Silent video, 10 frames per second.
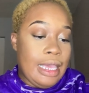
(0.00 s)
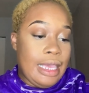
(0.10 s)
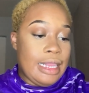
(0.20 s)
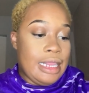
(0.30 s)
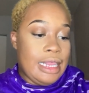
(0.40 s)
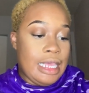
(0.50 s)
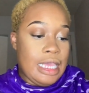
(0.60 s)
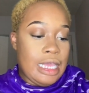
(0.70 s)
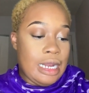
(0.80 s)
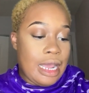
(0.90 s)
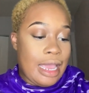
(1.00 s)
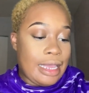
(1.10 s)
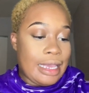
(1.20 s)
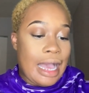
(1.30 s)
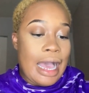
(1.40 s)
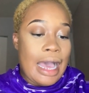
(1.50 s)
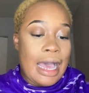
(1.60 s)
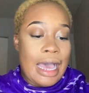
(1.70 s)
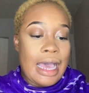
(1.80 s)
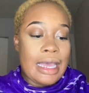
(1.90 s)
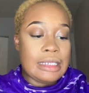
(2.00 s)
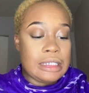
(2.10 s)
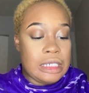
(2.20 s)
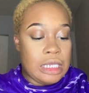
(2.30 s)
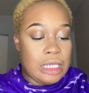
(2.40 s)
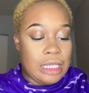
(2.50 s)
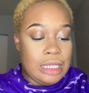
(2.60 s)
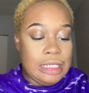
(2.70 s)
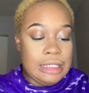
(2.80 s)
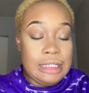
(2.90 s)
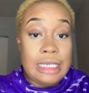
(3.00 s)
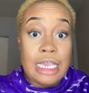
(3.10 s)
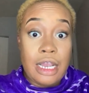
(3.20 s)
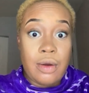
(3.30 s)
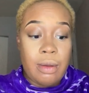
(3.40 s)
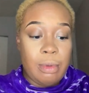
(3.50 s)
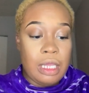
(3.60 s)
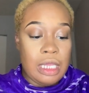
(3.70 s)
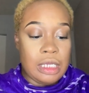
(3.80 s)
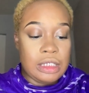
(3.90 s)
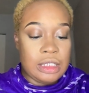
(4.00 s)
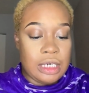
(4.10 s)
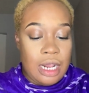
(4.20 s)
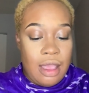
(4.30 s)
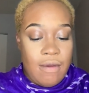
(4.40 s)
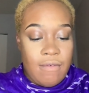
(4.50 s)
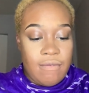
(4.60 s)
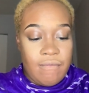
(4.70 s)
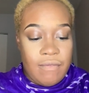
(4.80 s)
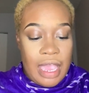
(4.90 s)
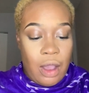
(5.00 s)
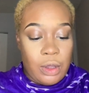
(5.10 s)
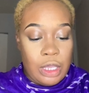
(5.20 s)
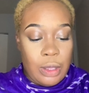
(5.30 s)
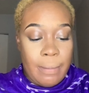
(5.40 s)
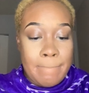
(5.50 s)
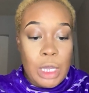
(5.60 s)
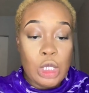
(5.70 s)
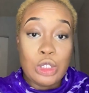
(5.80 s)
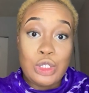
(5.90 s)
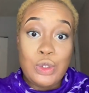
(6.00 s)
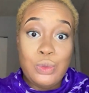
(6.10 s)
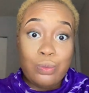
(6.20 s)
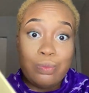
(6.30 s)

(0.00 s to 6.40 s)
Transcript: And then I got the Sahara Blush Volume 2.